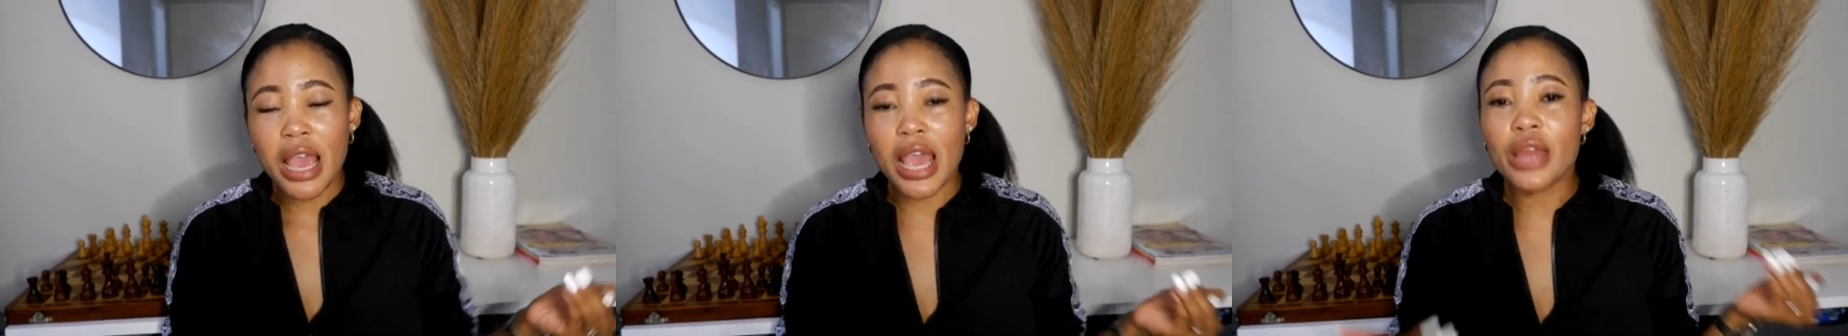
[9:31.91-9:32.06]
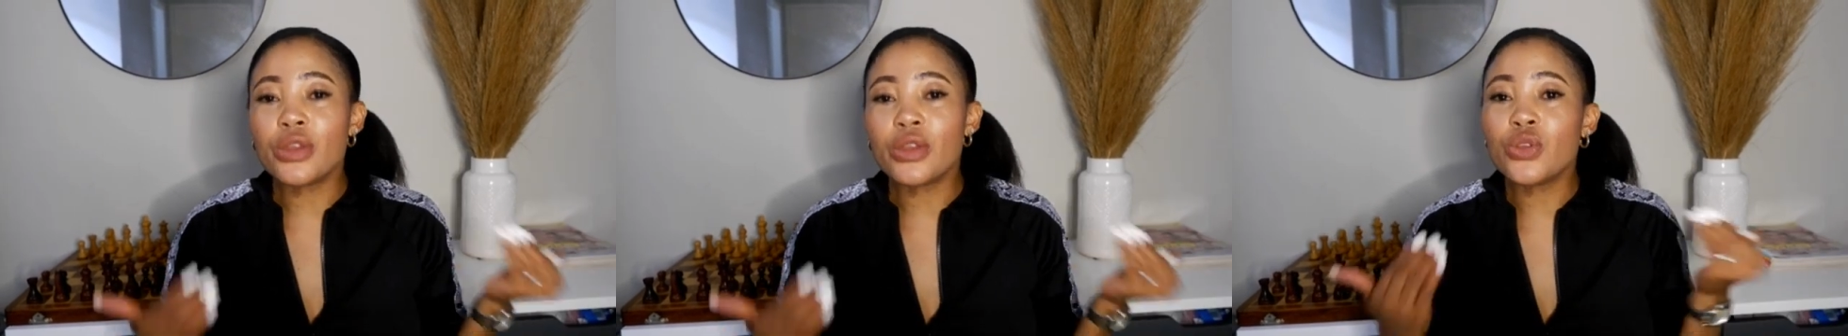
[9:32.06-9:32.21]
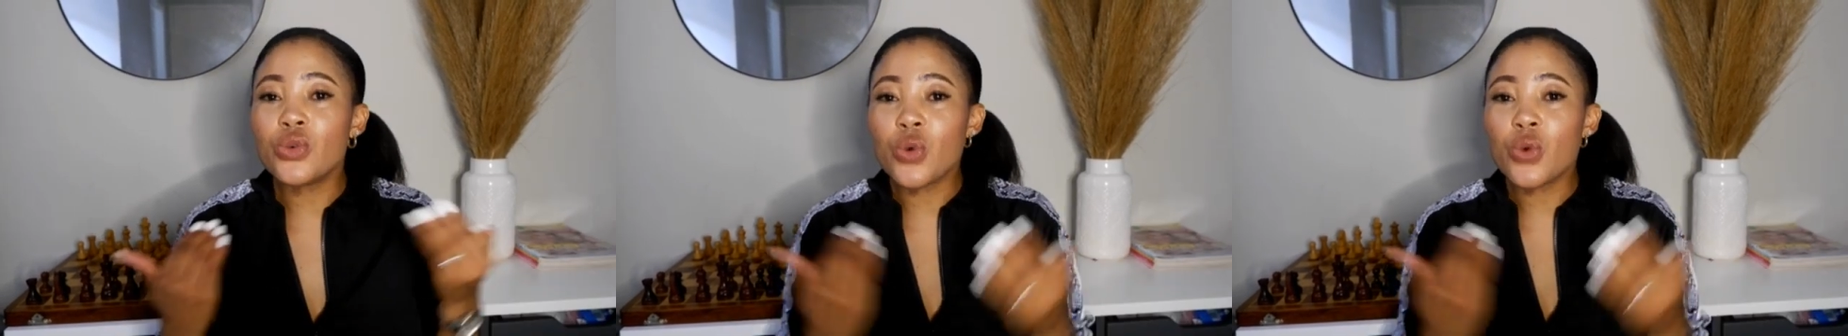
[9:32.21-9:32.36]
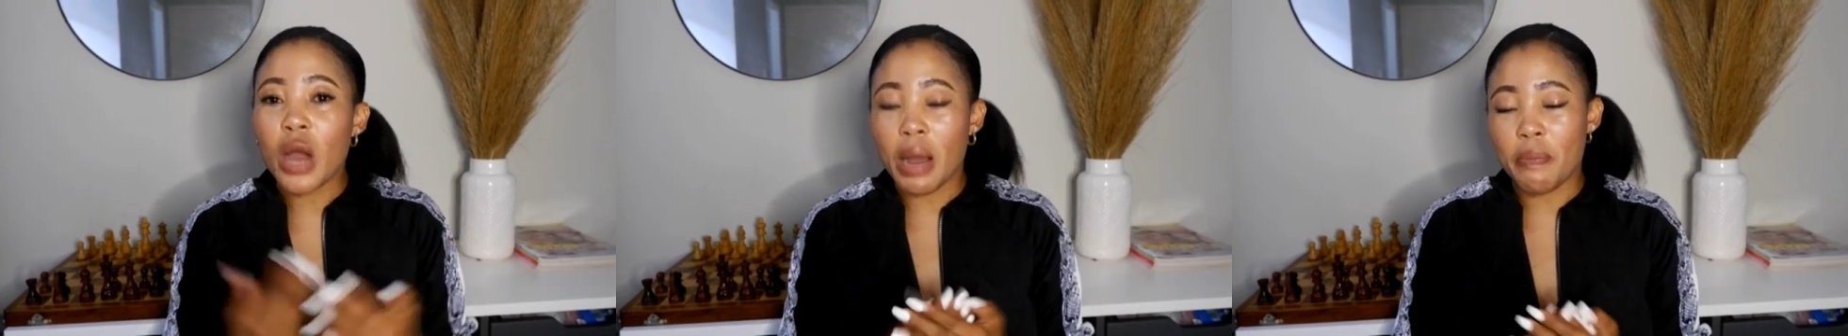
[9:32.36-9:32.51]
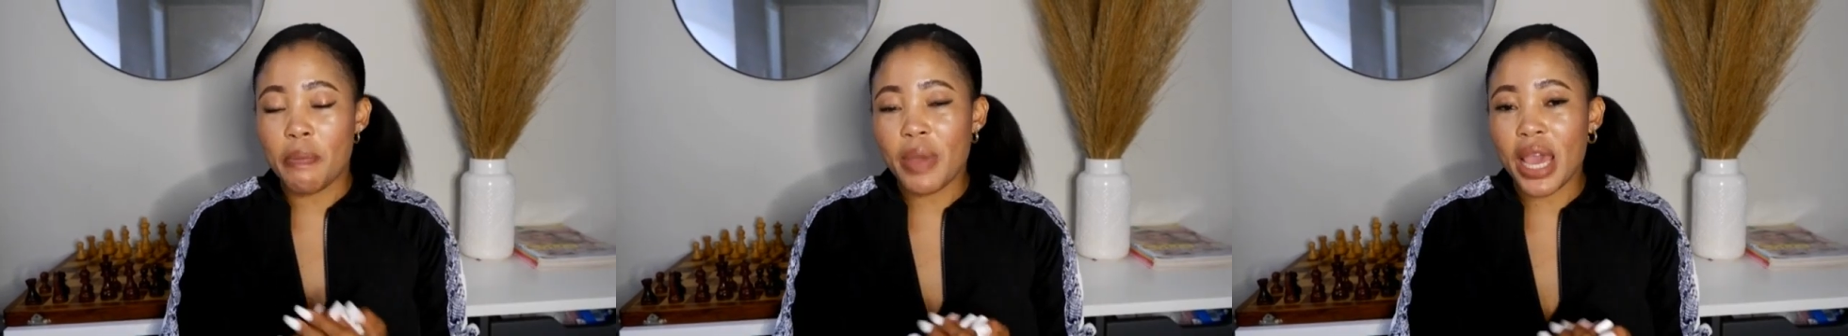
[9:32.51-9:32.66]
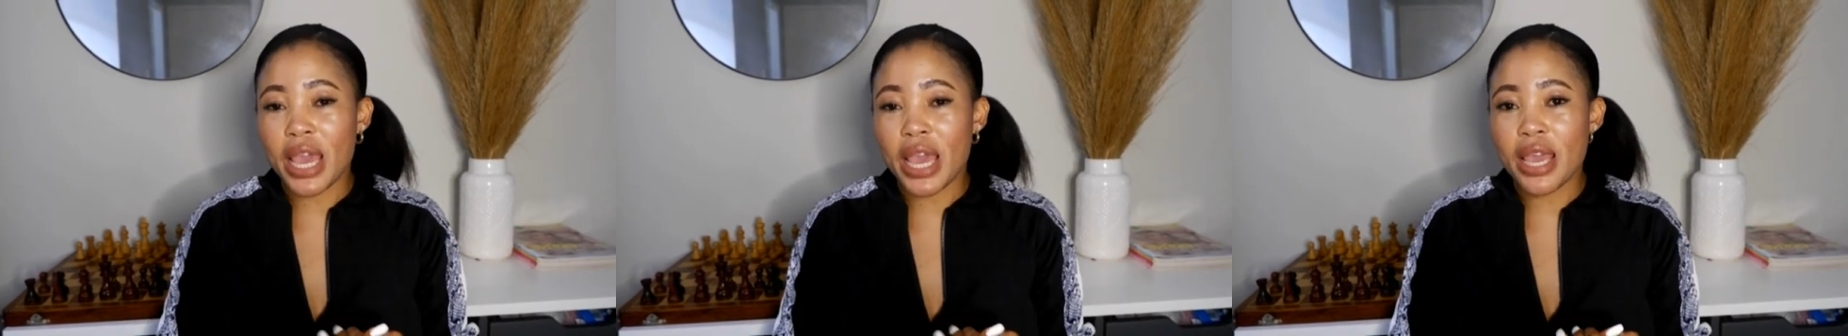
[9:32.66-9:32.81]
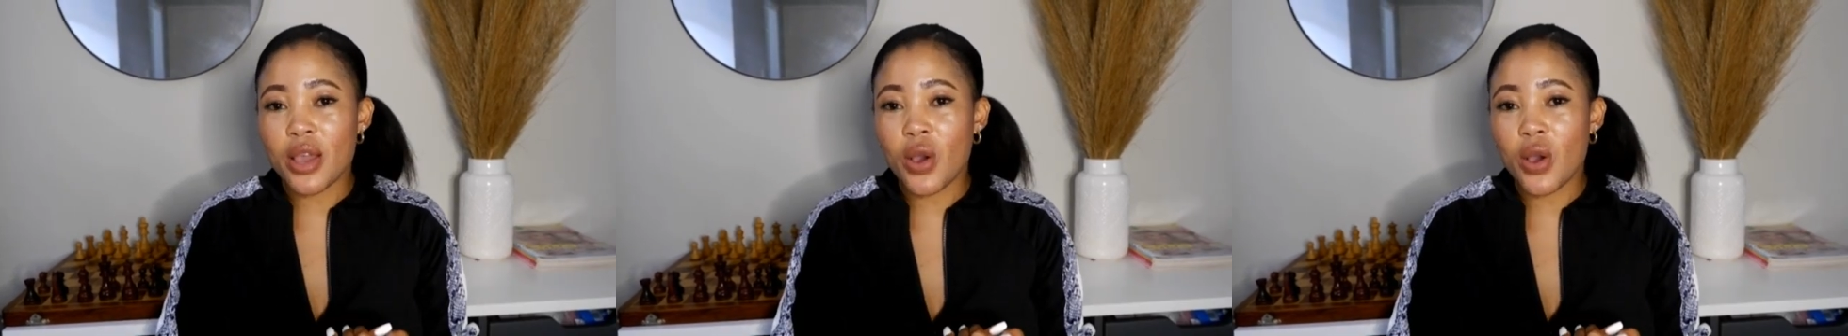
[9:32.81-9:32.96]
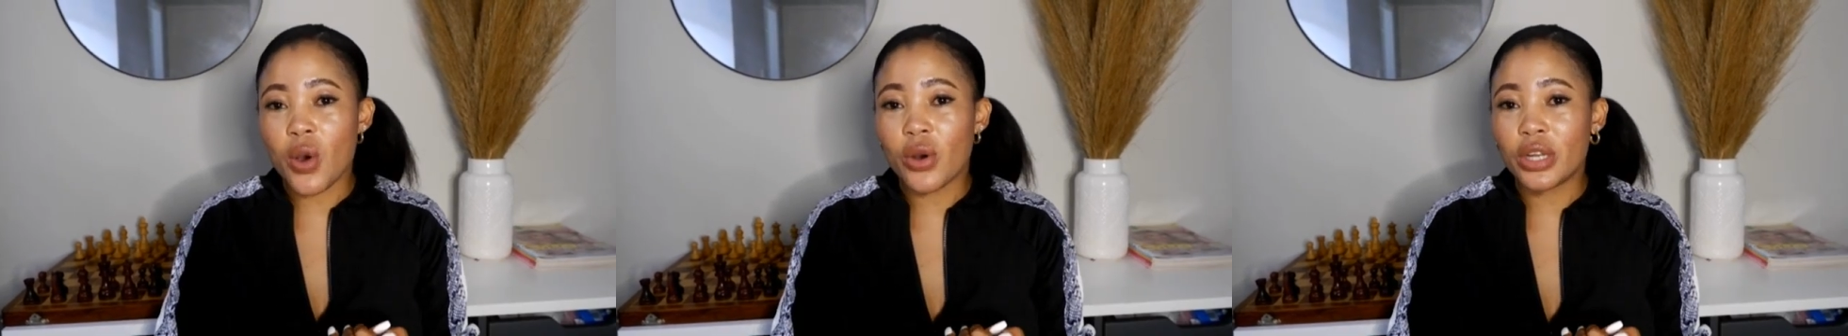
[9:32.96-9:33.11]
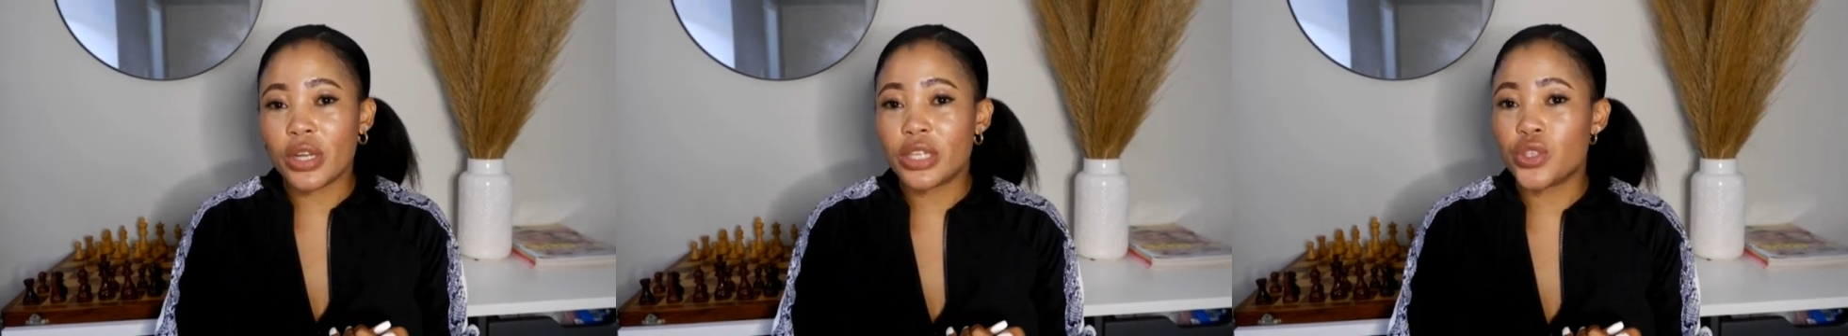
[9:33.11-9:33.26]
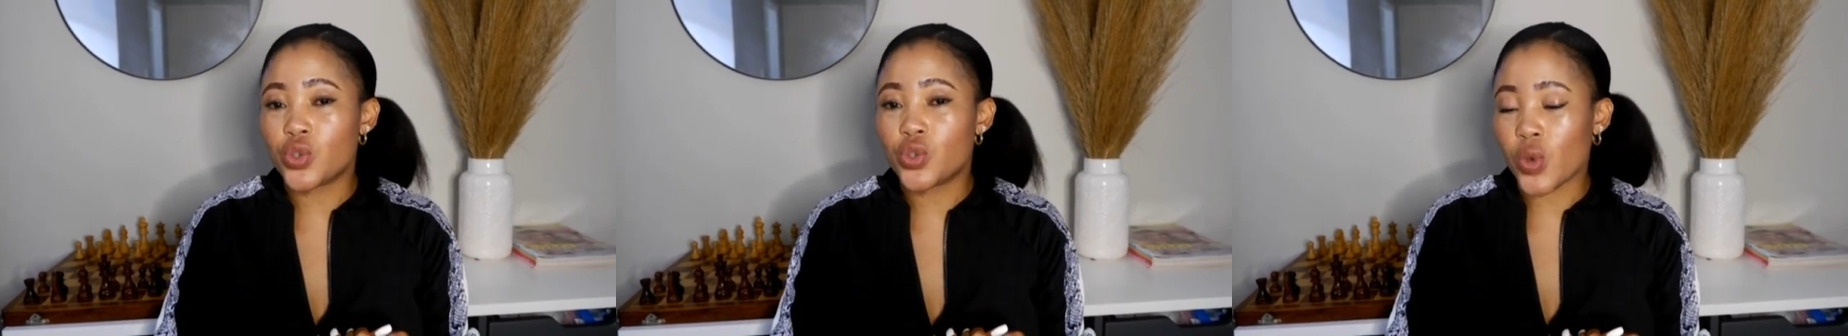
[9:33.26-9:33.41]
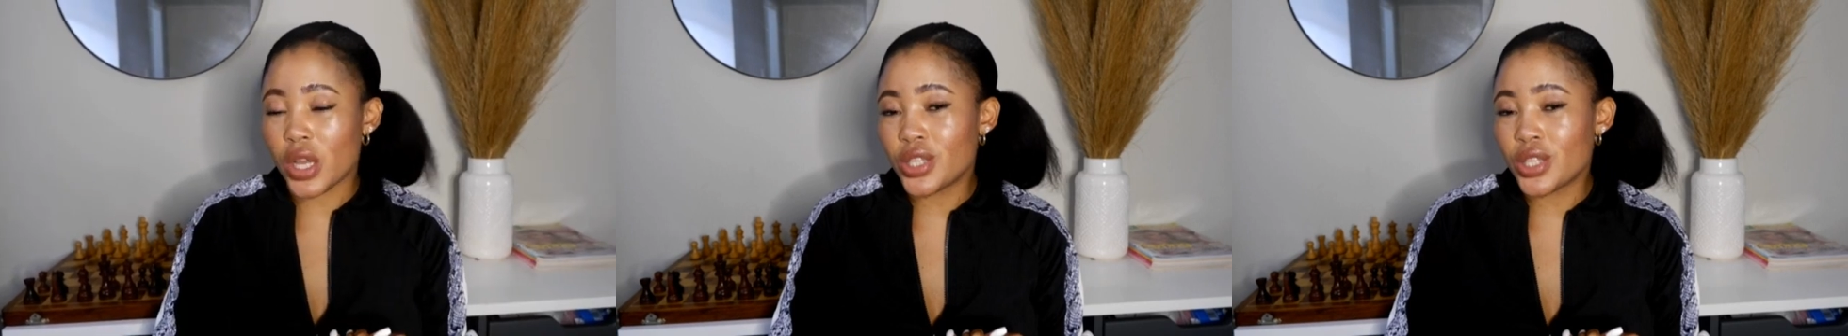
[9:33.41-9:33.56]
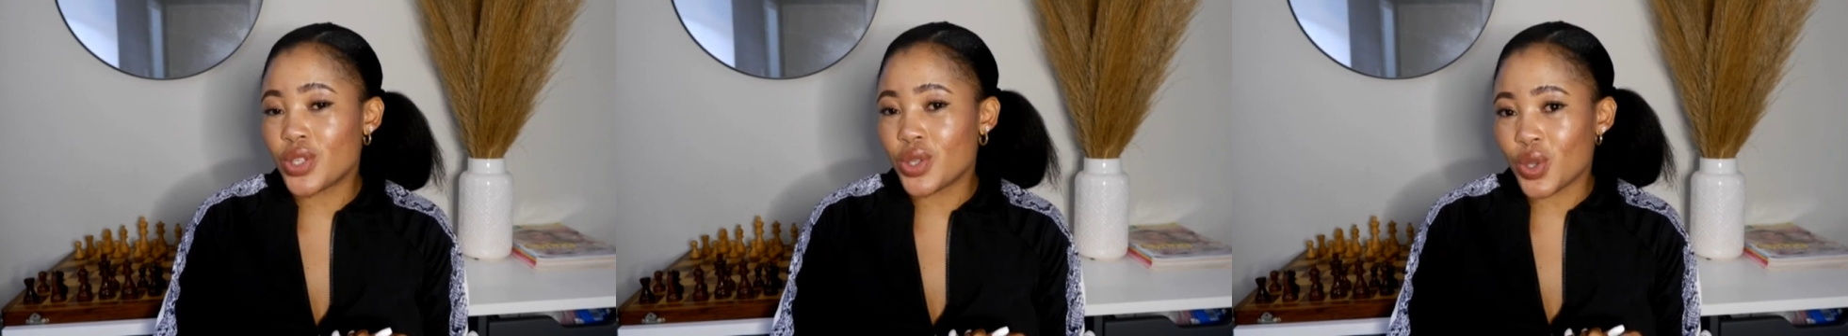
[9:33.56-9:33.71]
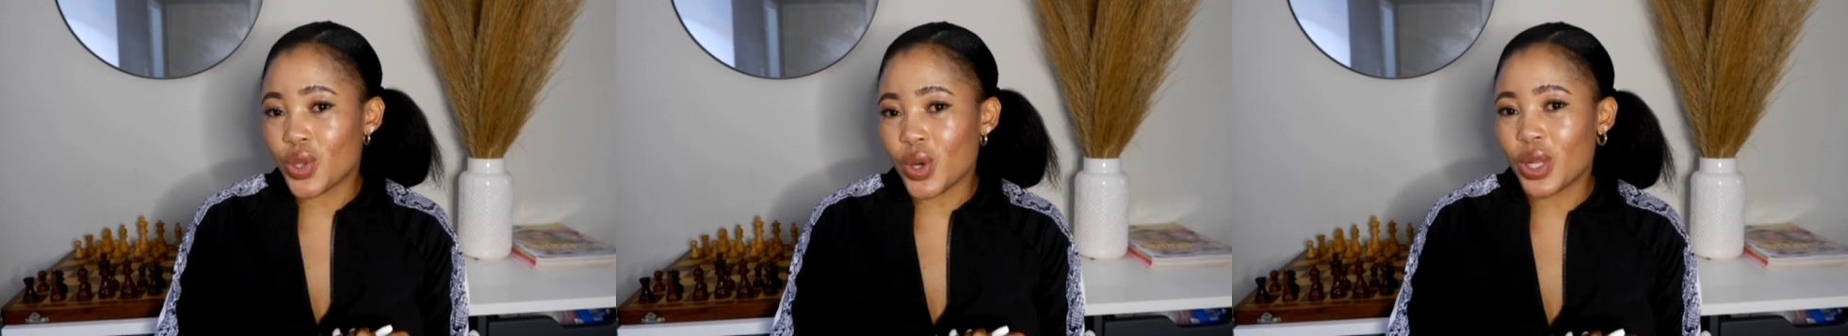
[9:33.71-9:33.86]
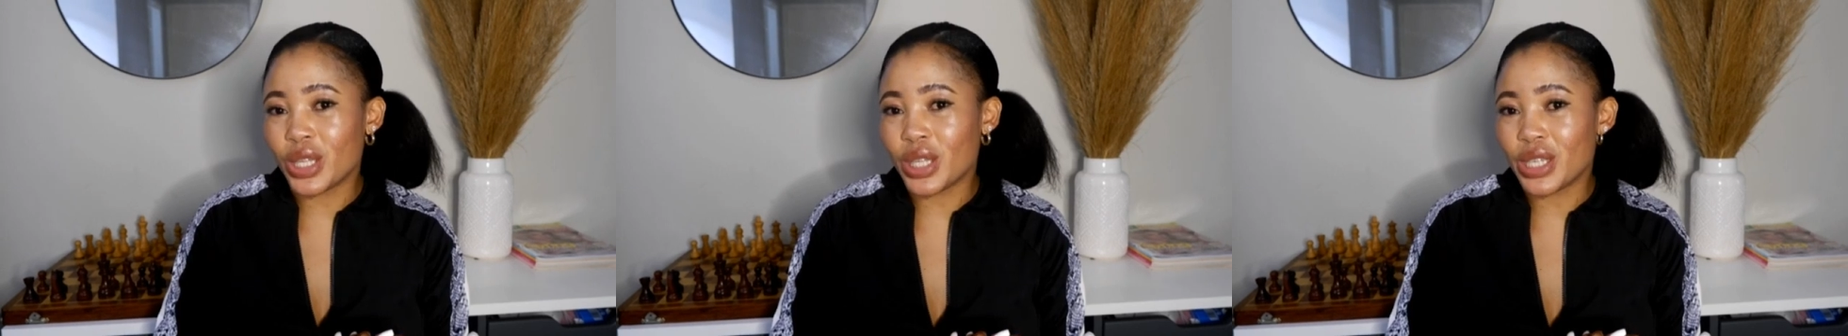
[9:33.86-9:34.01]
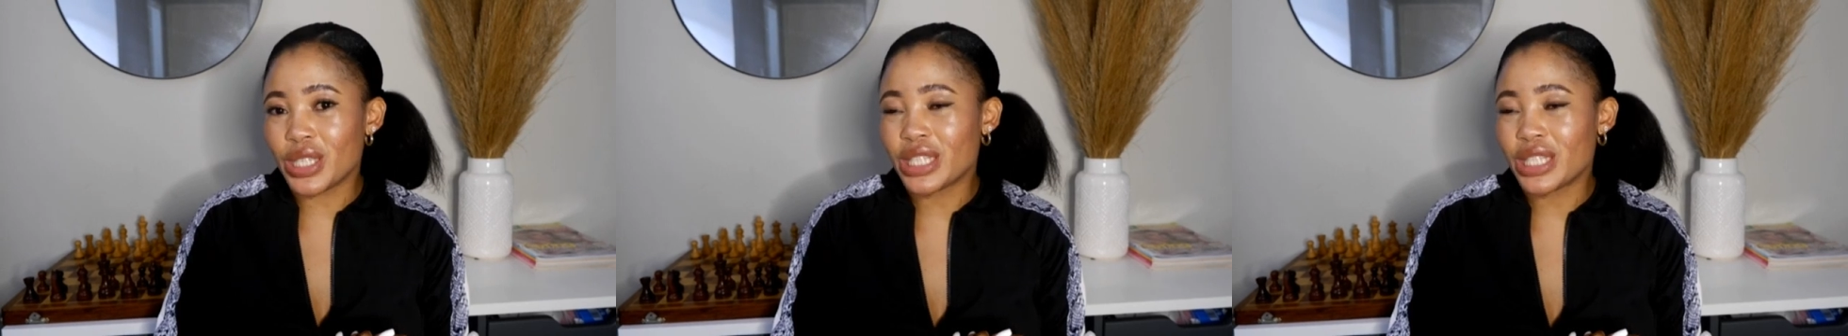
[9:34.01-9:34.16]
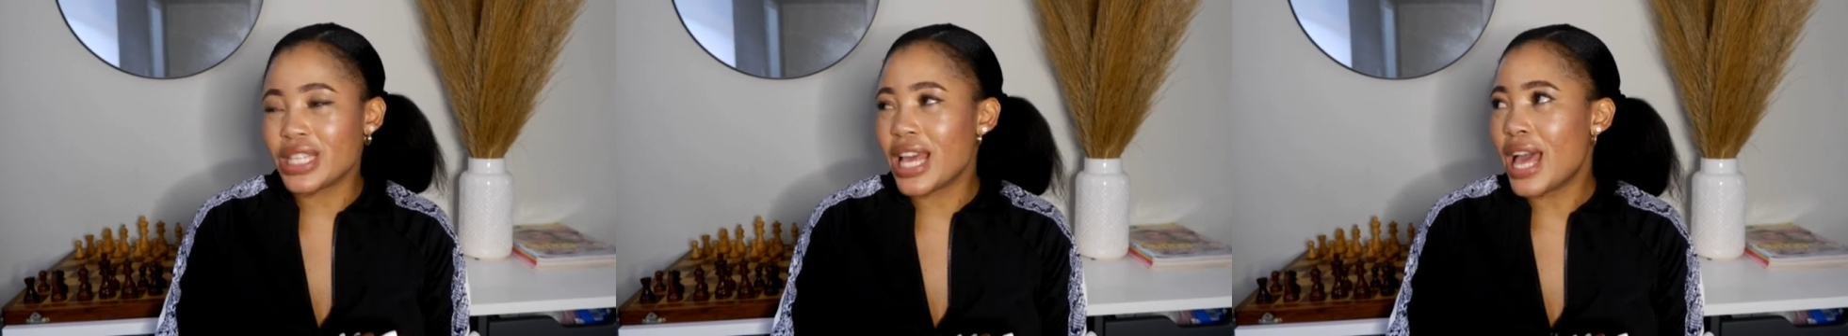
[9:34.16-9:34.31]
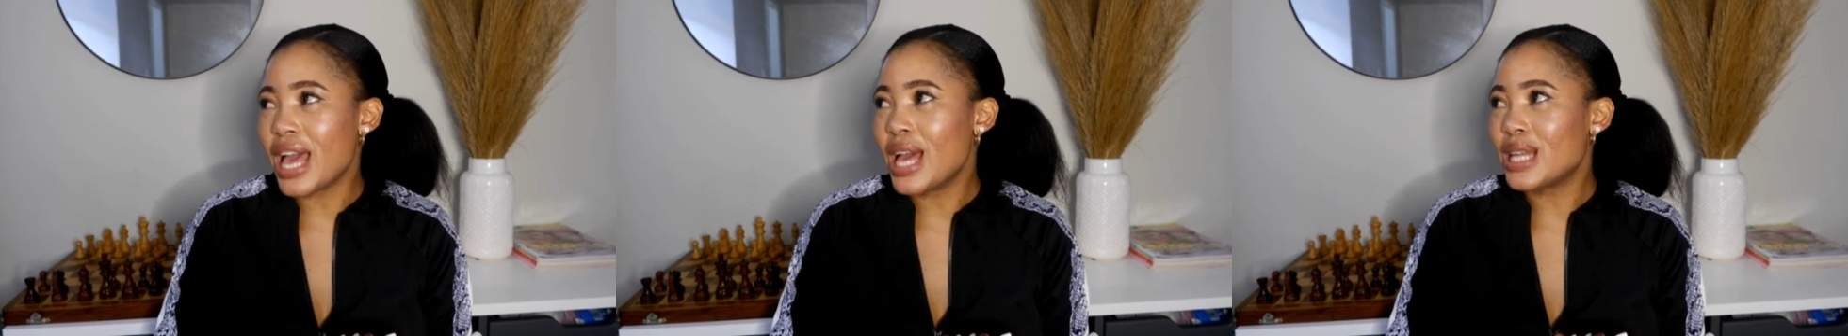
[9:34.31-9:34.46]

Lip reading: and you are paying only $20.